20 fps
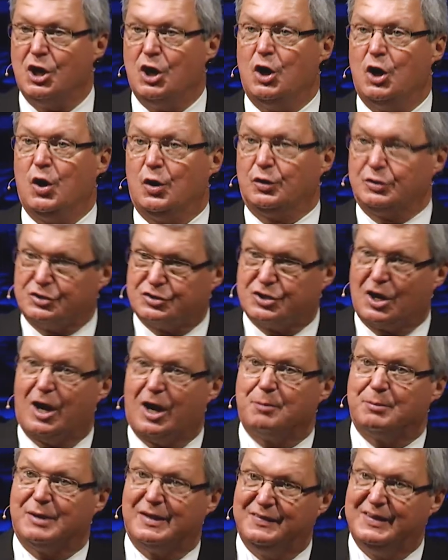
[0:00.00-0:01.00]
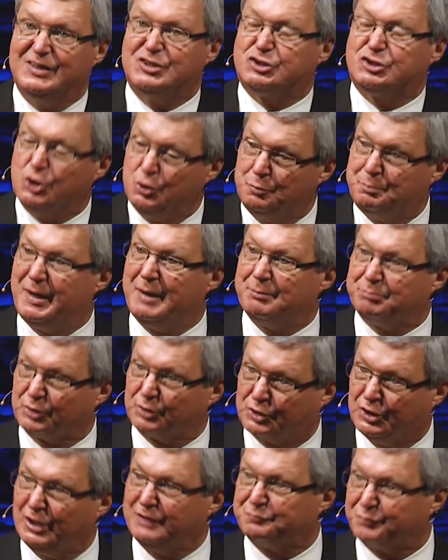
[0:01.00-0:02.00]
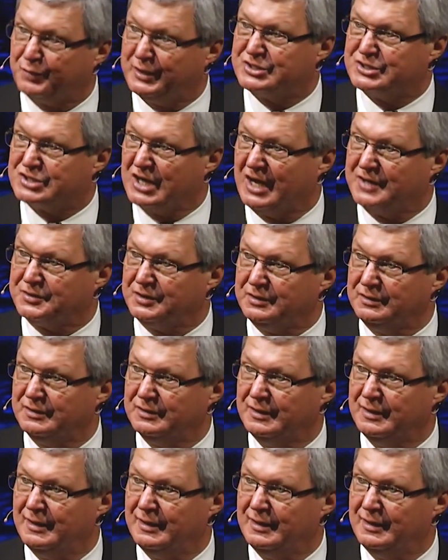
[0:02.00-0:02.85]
who are determining these two people are good for each other.